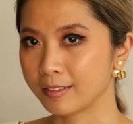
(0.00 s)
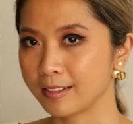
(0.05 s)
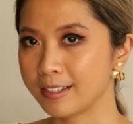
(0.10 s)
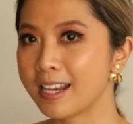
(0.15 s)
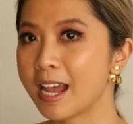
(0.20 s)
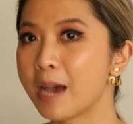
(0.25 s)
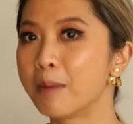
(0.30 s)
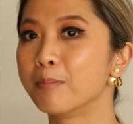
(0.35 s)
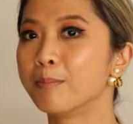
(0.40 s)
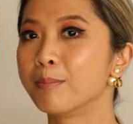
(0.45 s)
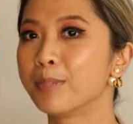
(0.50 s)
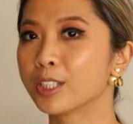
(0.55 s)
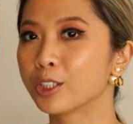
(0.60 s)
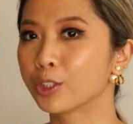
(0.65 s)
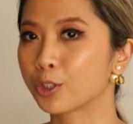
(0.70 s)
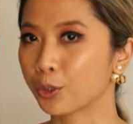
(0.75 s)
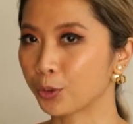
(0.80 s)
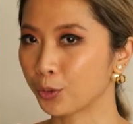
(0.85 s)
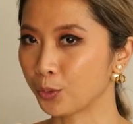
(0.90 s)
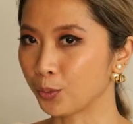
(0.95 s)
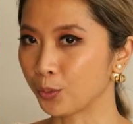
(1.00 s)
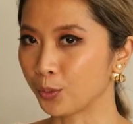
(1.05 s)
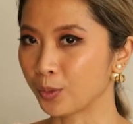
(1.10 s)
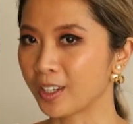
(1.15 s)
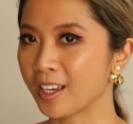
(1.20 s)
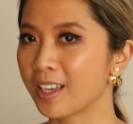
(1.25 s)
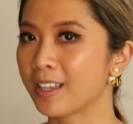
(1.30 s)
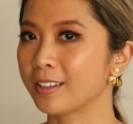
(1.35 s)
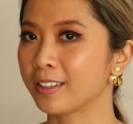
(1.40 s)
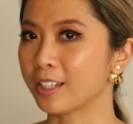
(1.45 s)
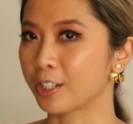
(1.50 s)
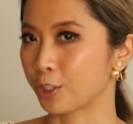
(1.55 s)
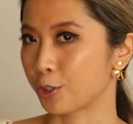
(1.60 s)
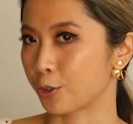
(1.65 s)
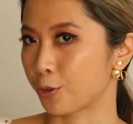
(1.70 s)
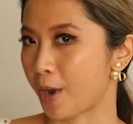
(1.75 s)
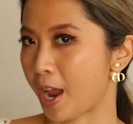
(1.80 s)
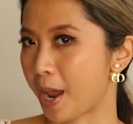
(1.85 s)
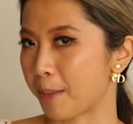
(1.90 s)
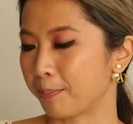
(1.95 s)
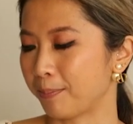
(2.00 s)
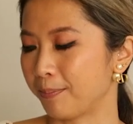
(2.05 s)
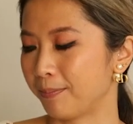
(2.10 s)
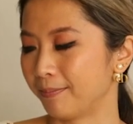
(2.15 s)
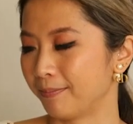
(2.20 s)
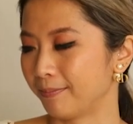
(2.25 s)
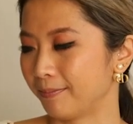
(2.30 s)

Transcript: Number 2, the strap.